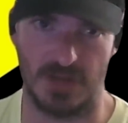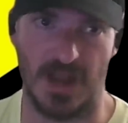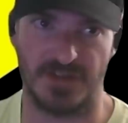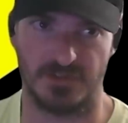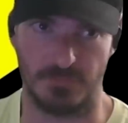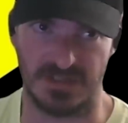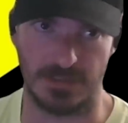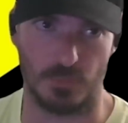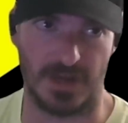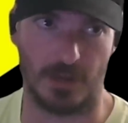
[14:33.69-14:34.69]
got to
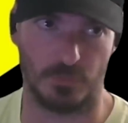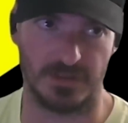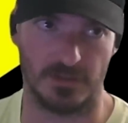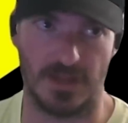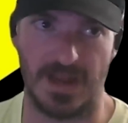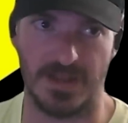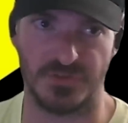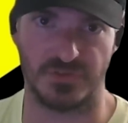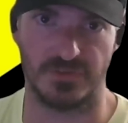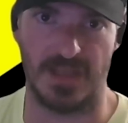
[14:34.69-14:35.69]
me when I
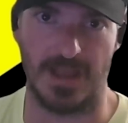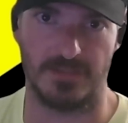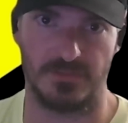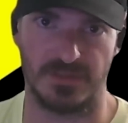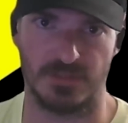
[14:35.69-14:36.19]
realized that